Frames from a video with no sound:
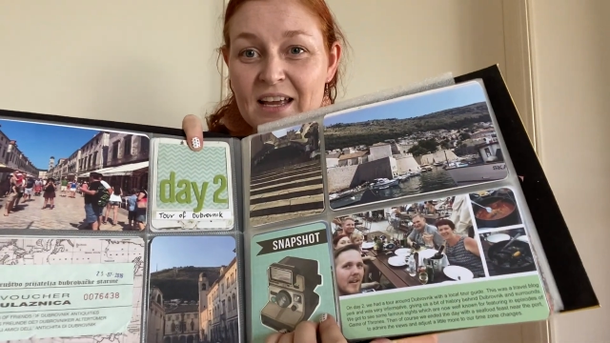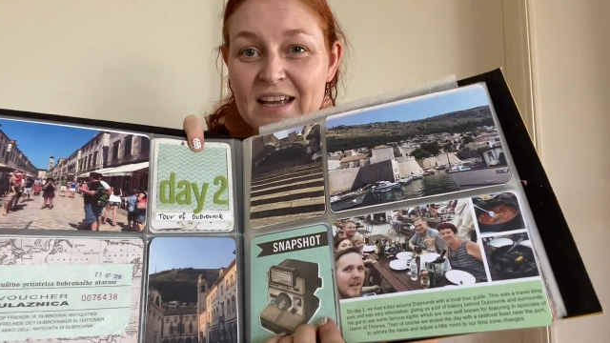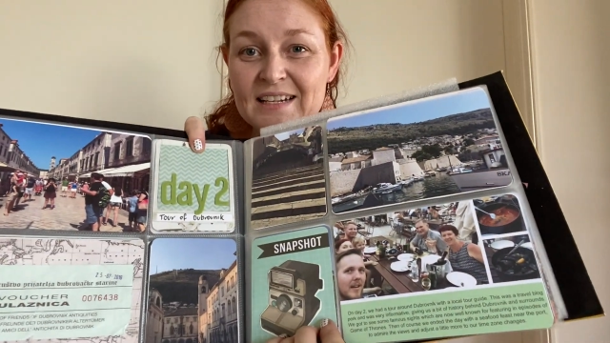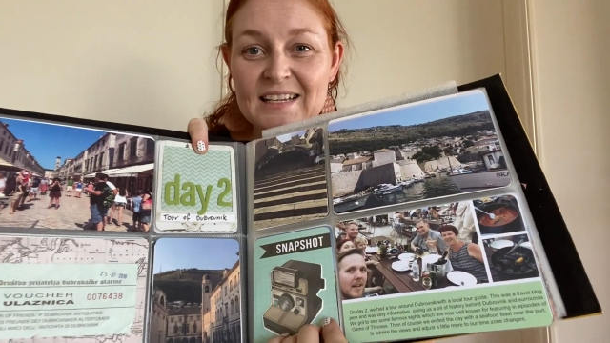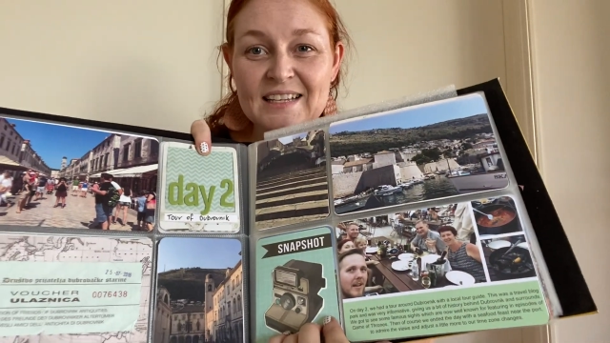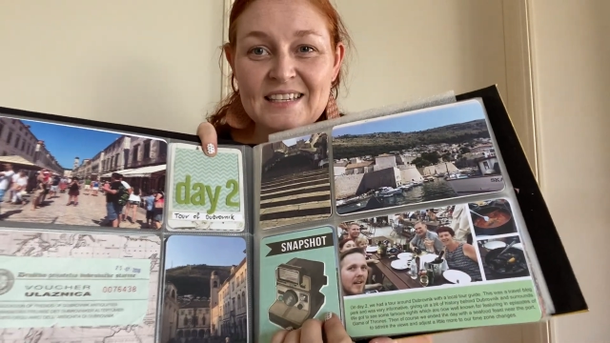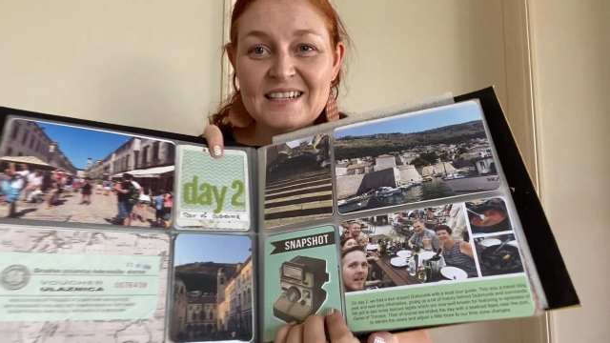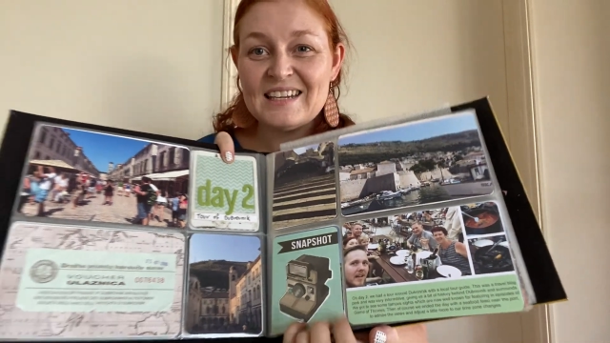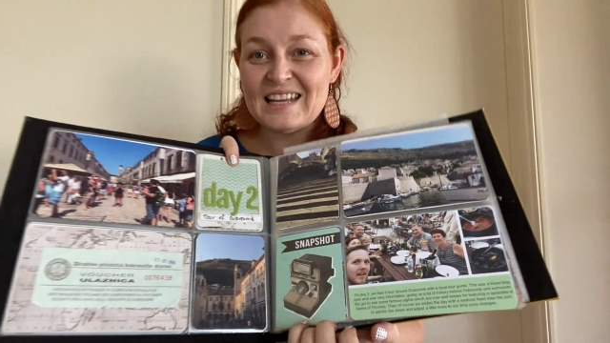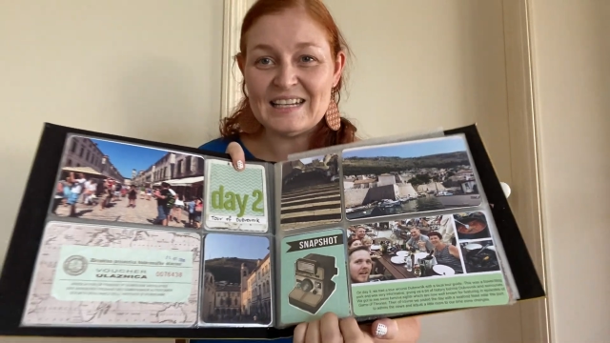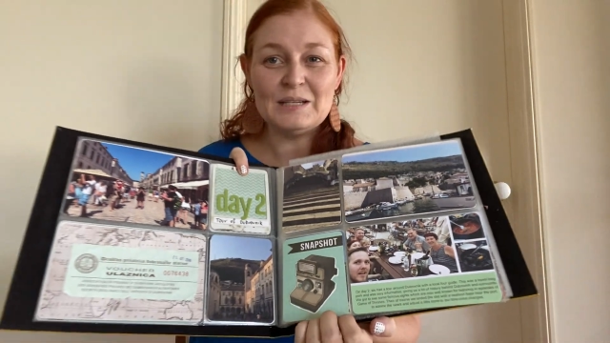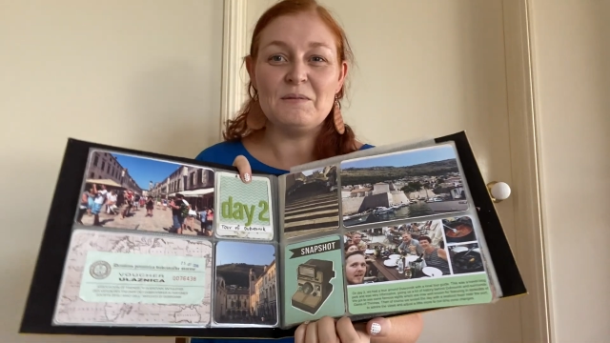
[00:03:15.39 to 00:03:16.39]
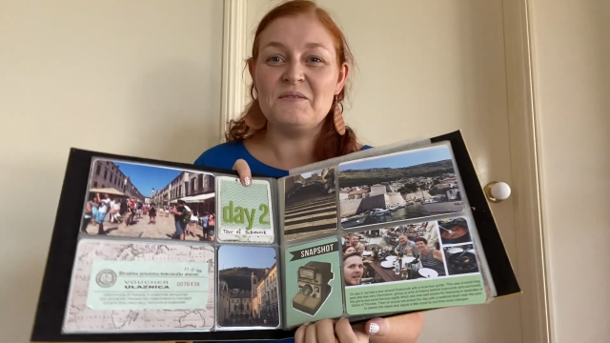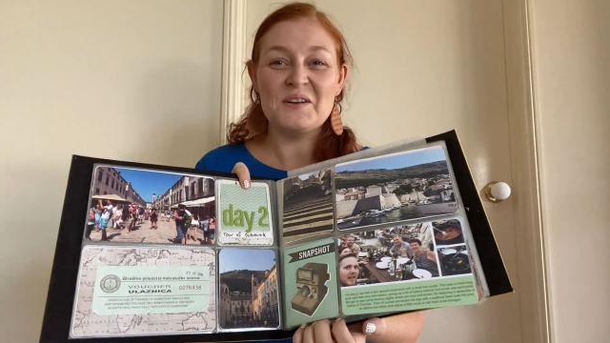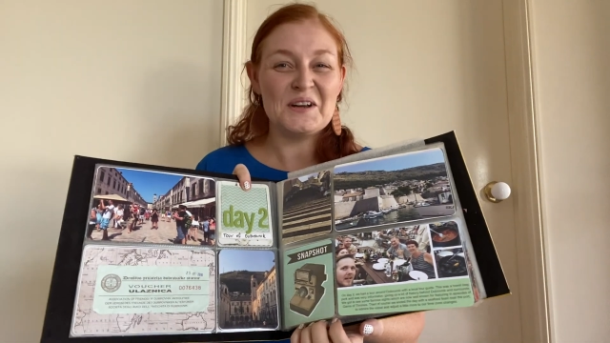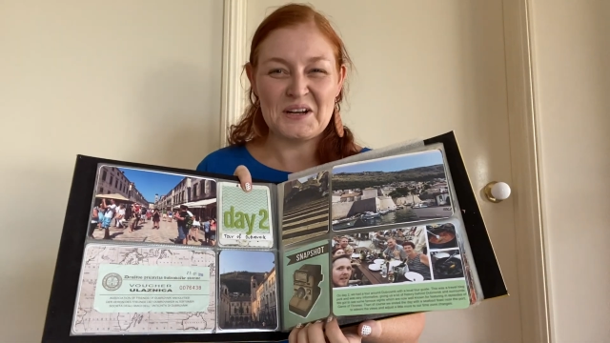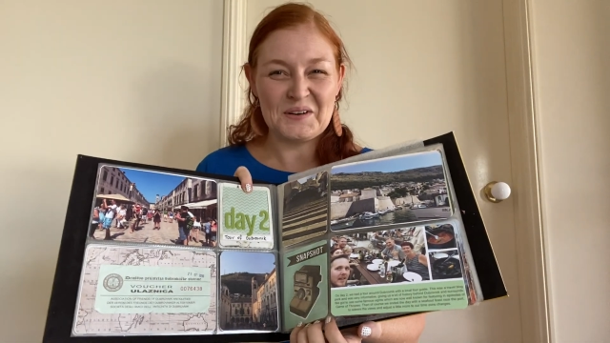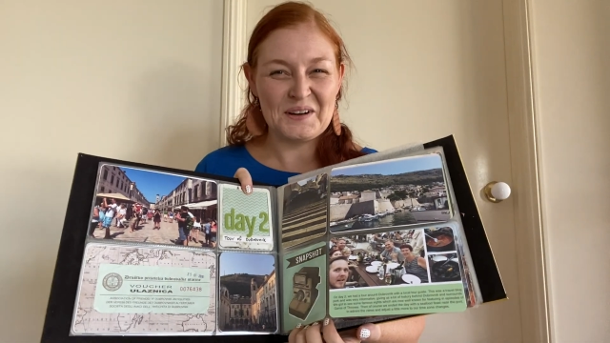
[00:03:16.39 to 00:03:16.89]
it doesn't need to be
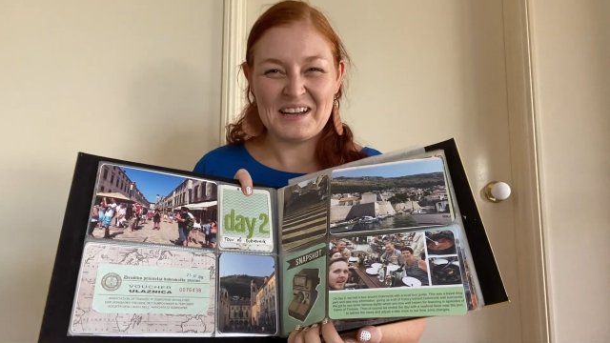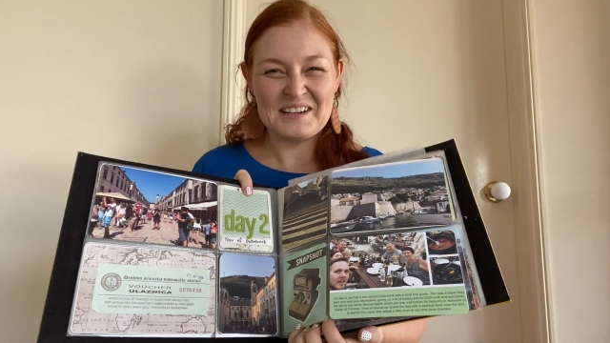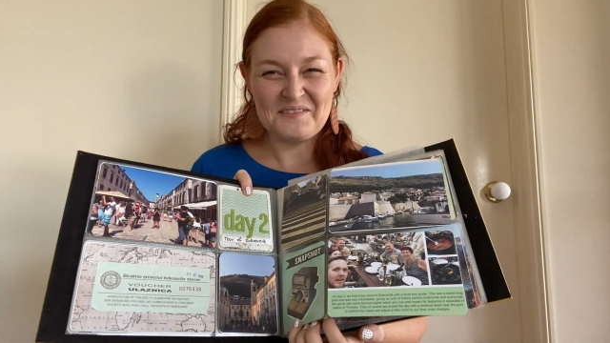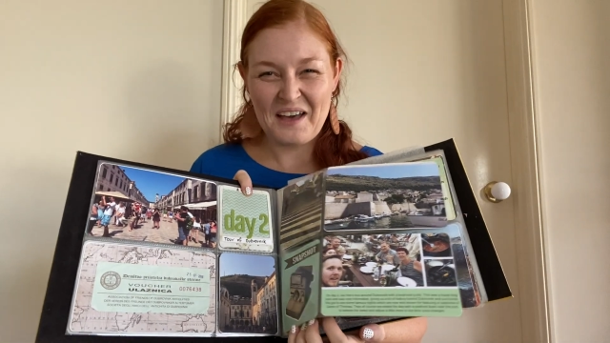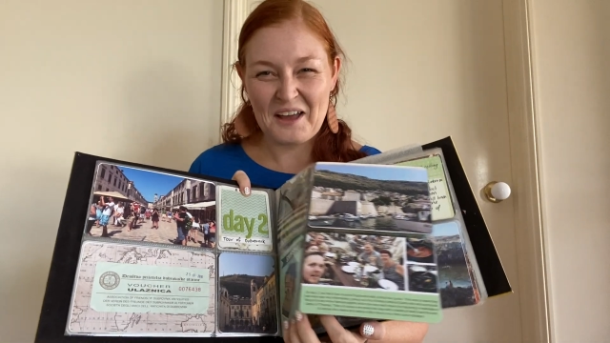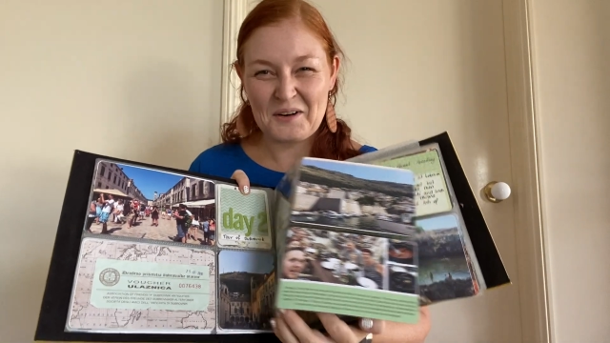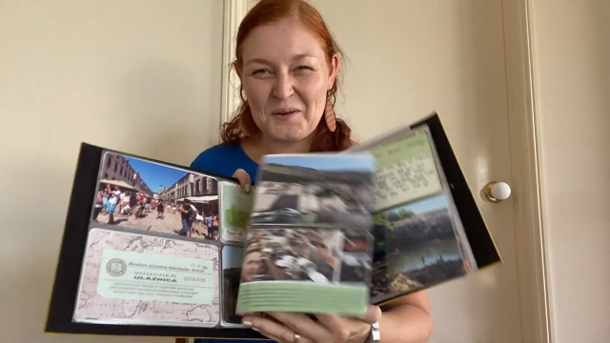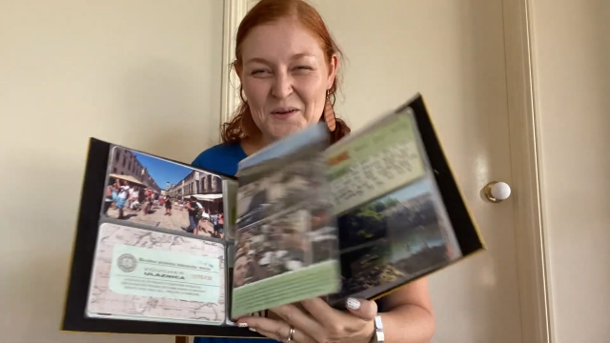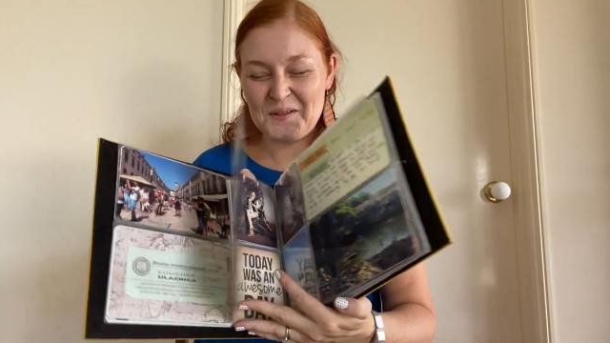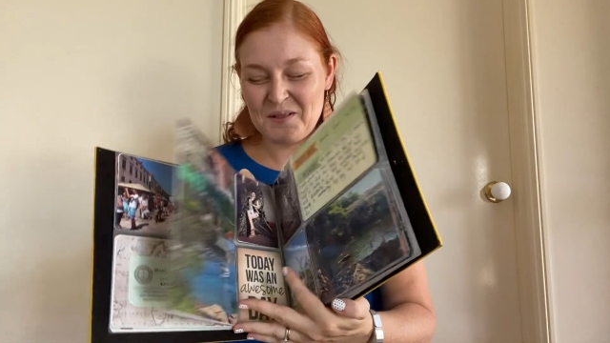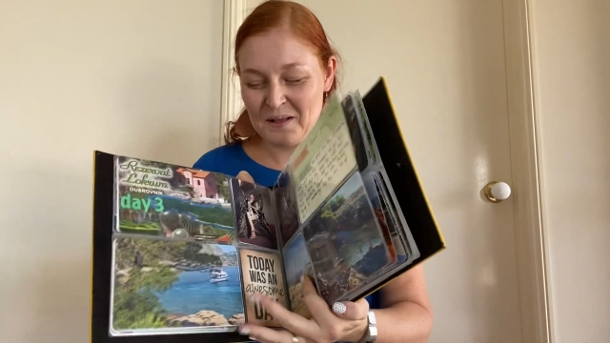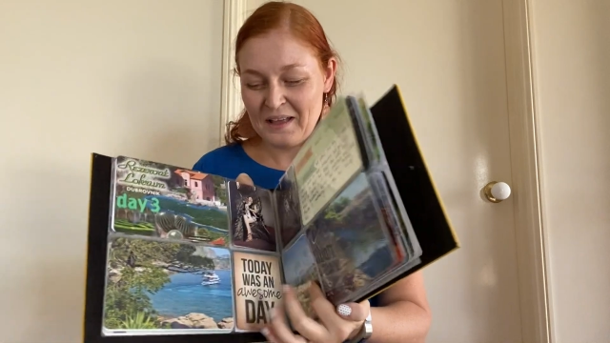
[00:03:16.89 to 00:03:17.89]
very creative at all.